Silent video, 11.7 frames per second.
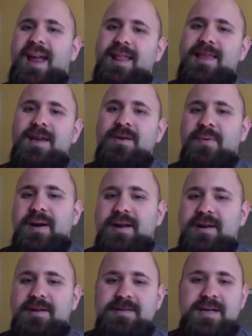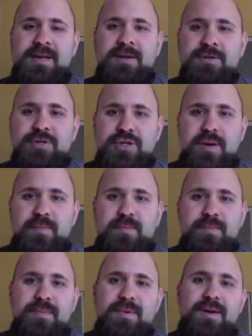alien way to design your ship
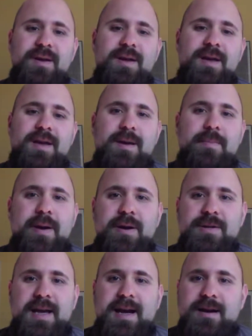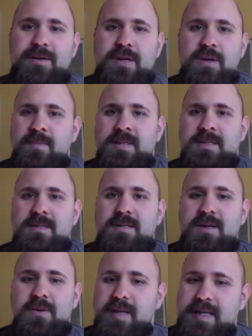compared to how humans
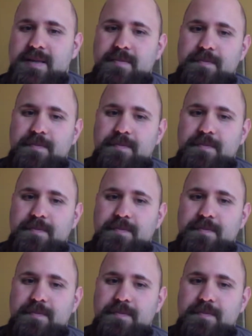do it.